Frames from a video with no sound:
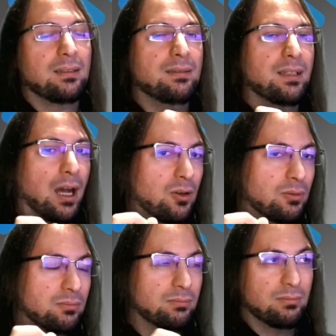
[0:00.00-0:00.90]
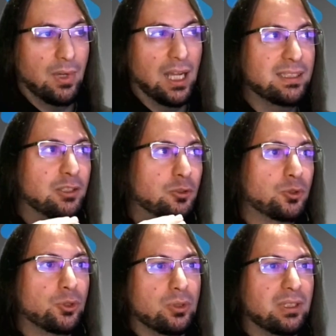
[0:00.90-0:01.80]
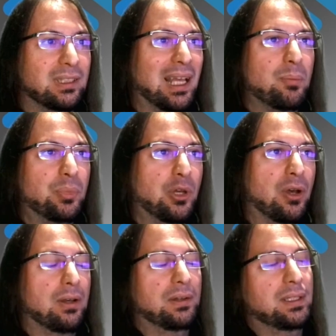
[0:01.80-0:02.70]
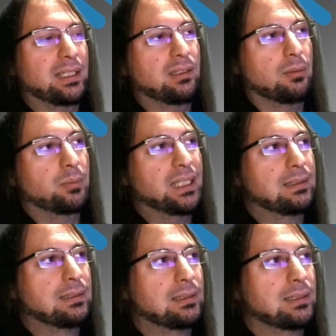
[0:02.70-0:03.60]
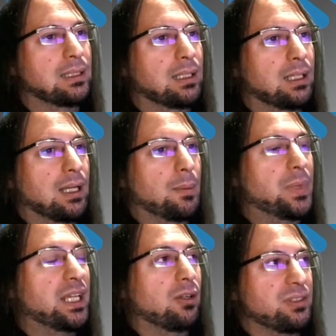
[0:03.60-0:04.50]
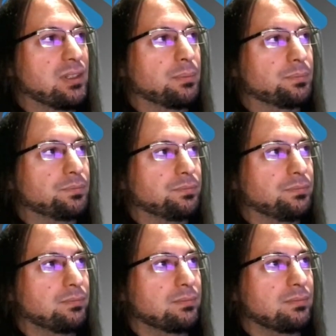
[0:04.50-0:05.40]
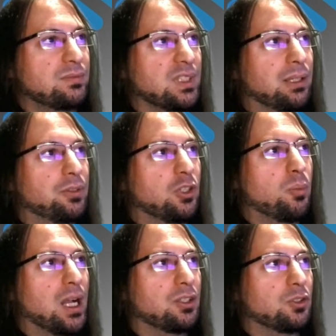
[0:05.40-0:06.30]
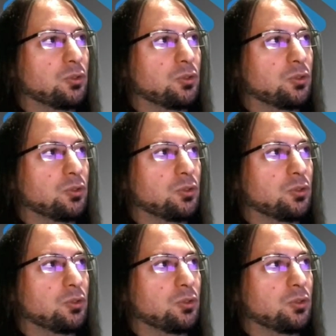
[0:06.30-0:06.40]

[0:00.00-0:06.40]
Now I need to temper a little bit, because if you go back